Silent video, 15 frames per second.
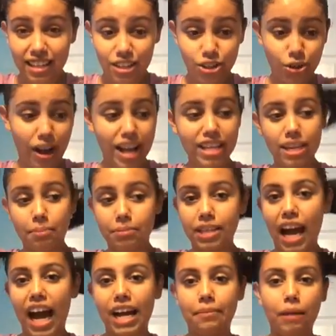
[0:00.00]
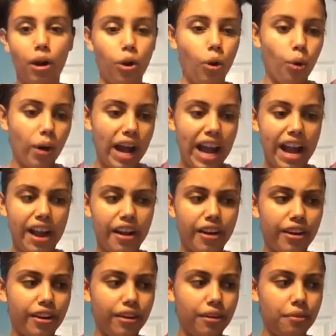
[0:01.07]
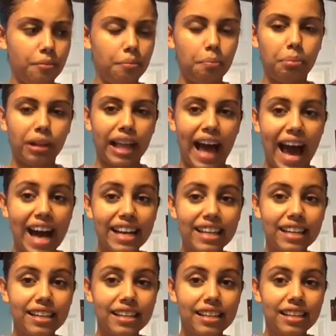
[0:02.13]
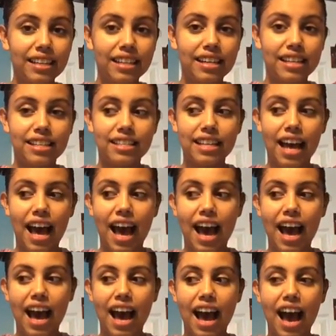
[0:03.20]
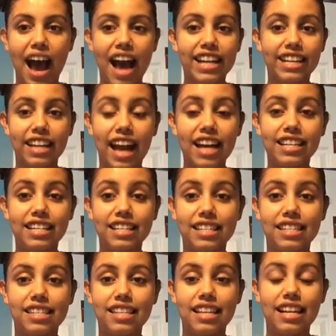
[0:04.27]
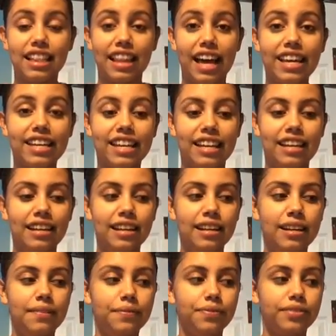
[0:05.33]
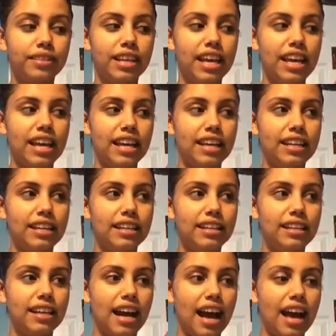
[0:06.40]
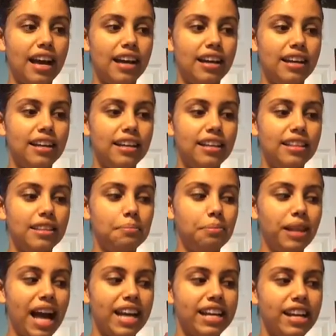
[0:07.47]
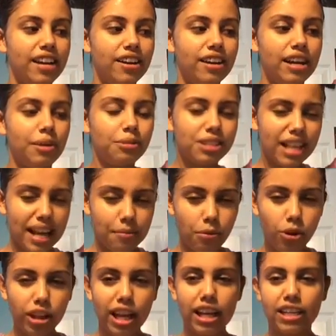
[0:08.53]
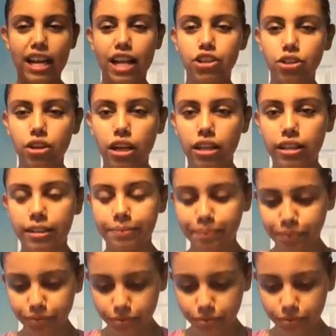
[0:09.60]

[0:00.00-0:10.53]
So I ended up dyeing my whole hair black, because I just didn't like it. And the black hair, it was like more like a natural color.